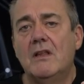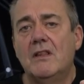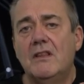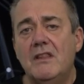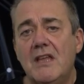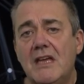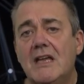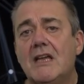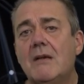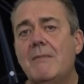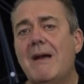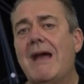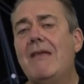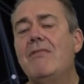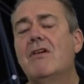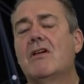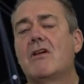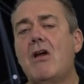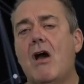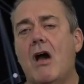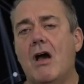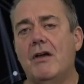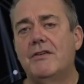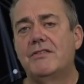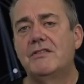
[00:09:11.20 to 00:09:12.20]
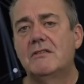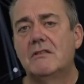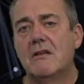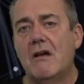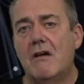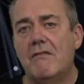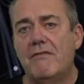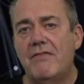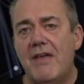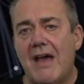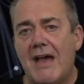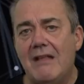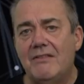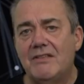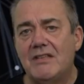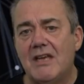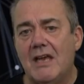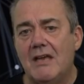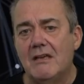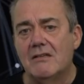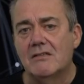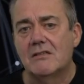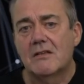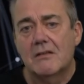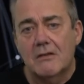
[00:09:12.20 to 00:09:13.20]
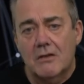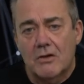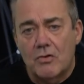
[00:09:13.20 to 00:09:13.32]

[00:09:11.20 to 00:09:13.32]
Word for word: Think about the cost of that test,